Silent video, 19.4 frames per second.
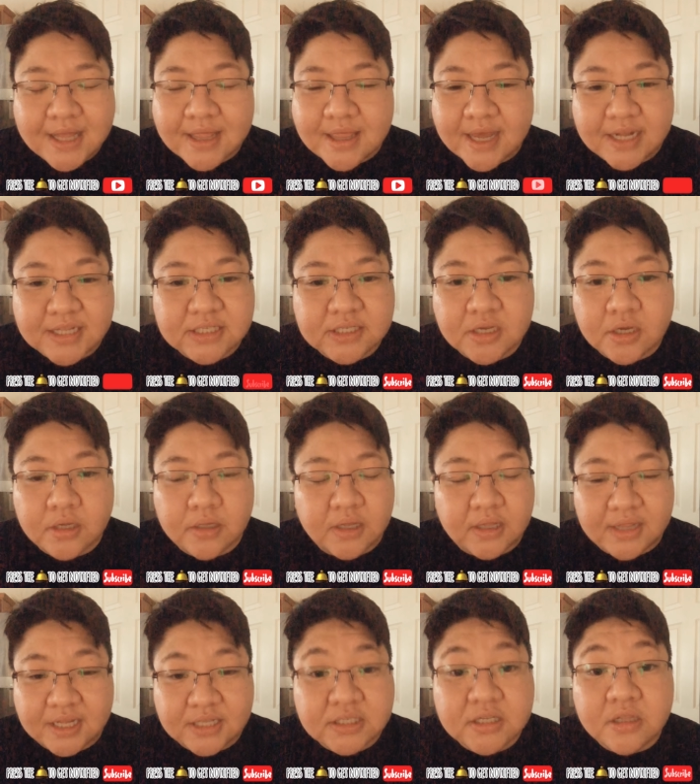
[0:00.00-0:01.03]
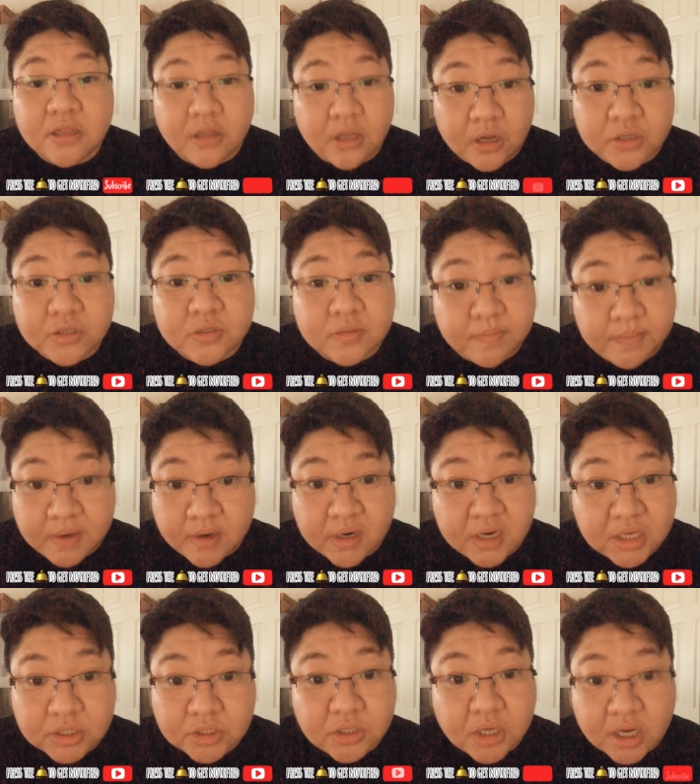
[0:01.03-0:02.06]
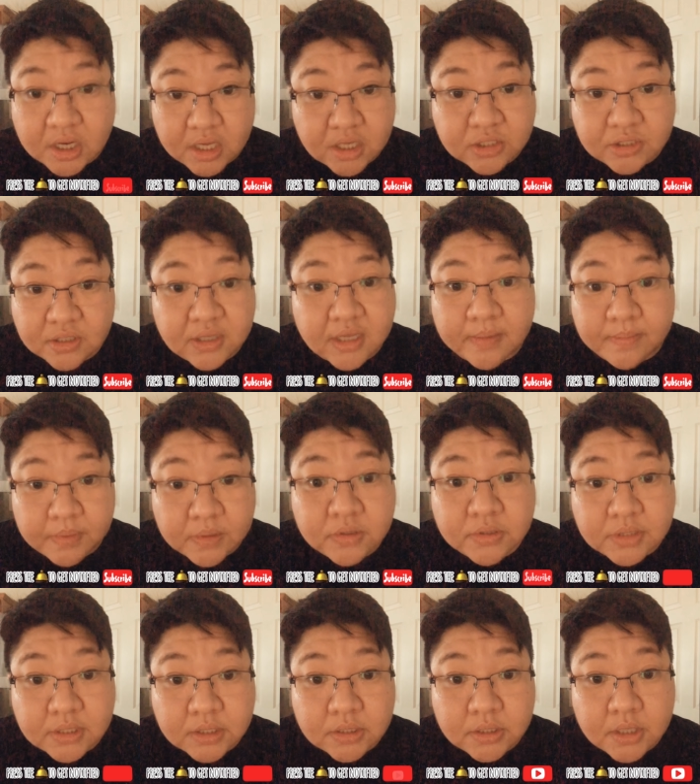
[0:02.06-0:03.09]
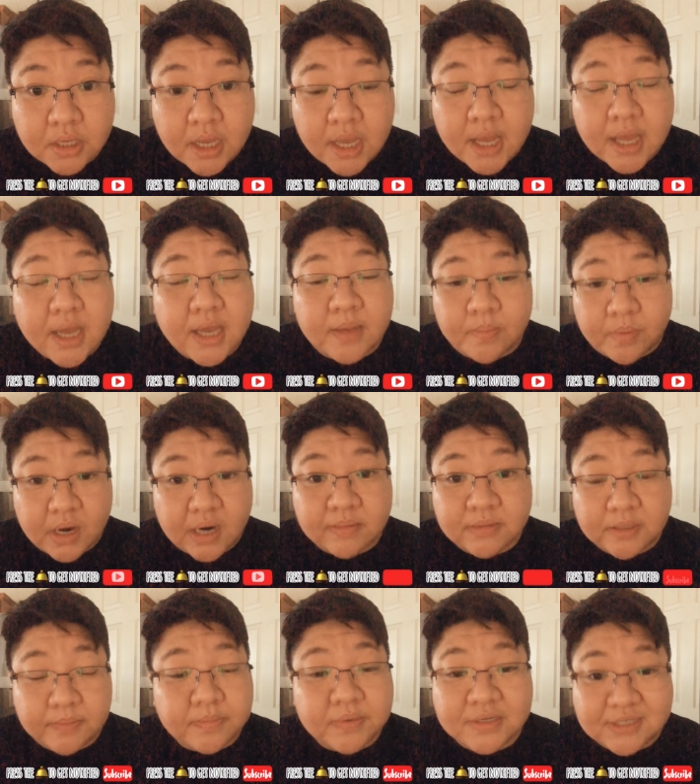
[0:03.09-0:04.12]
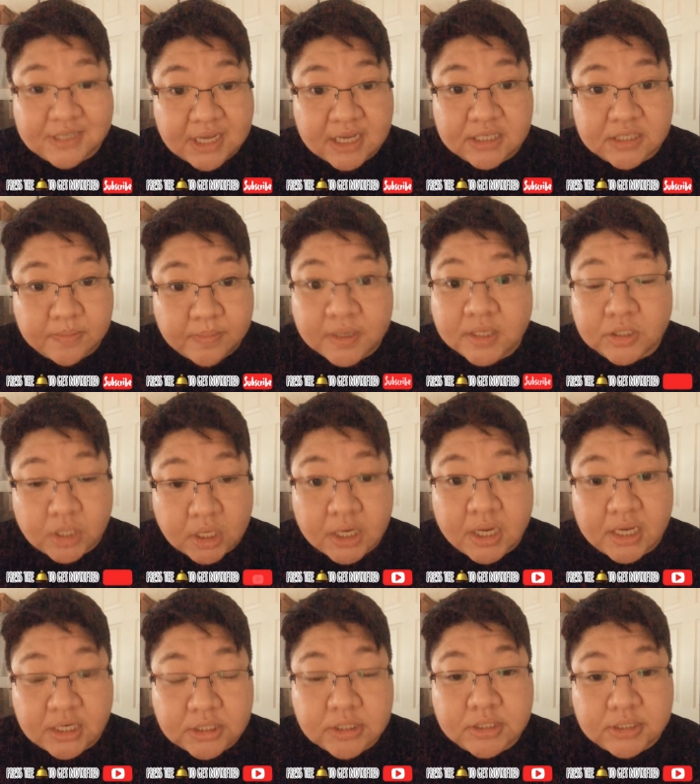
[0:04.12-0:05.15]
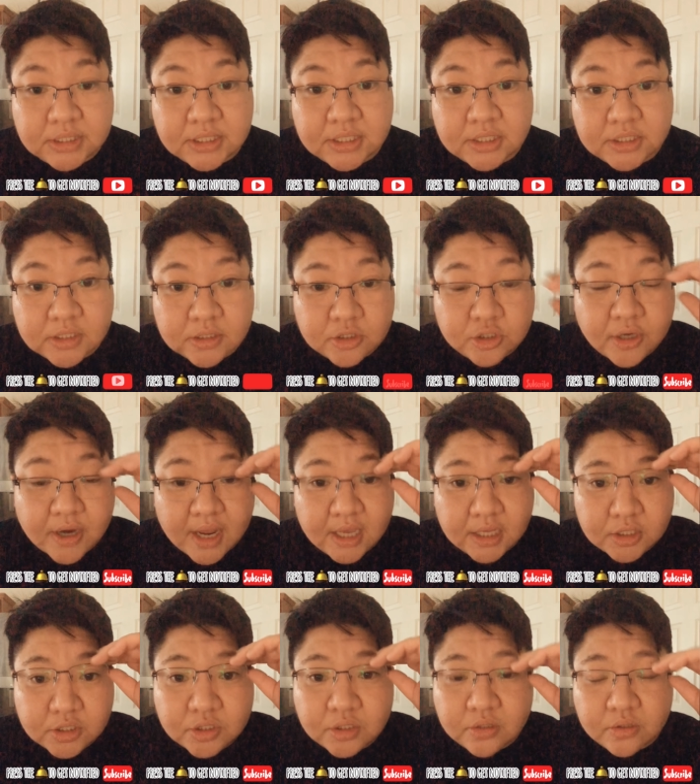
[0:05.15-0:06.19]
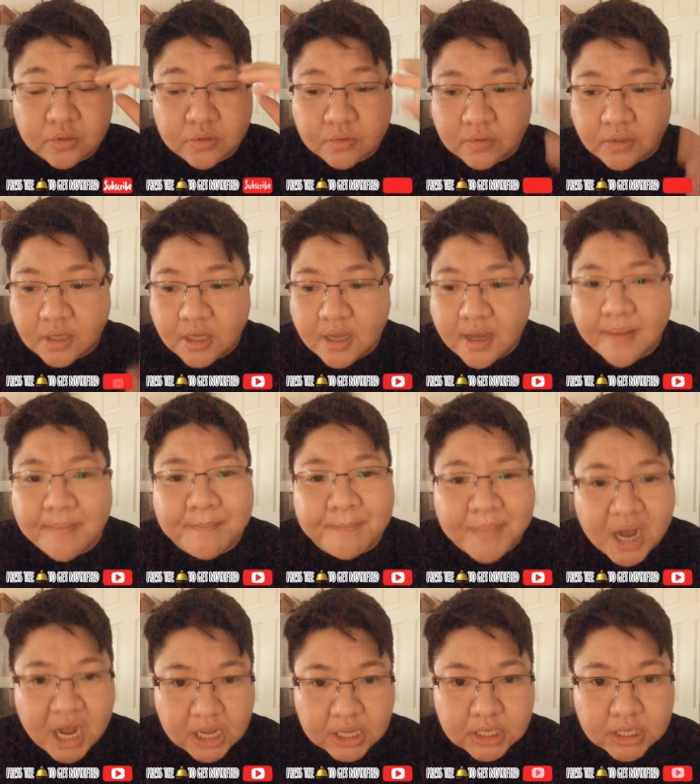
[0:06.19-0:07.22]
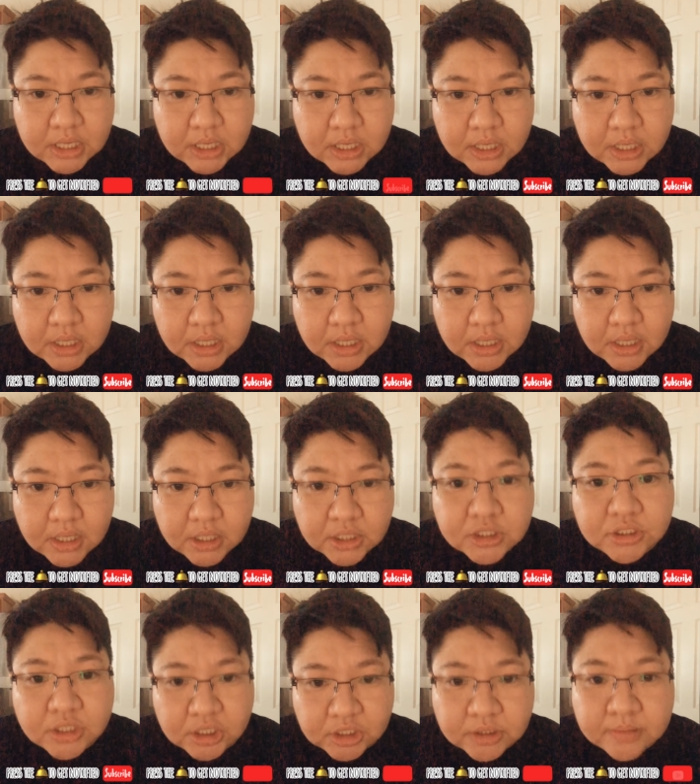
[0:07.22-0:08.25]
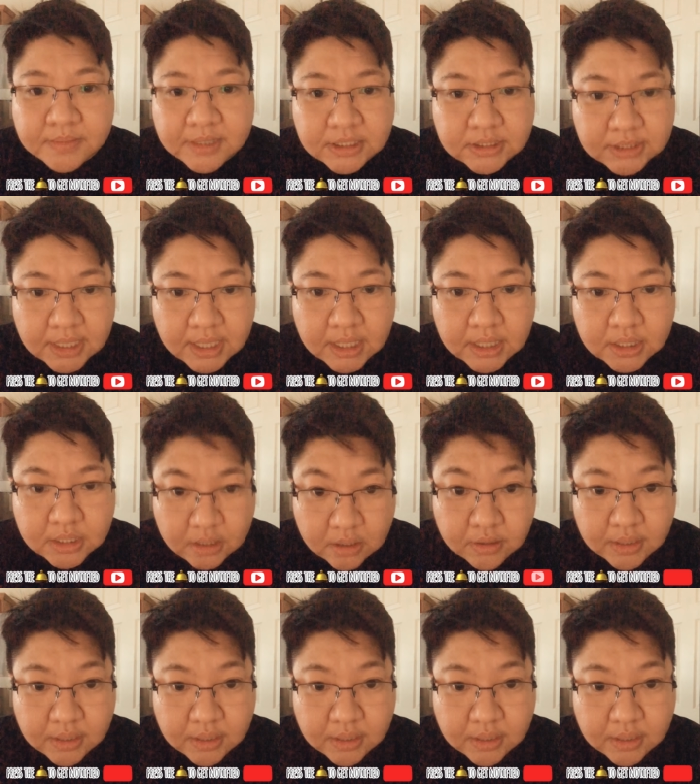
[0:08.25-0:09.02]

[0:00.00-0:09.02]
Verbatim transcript: That's a that's a lost spirit talking to that person, and probably possessed by dark entities trying to mock Judgment Day.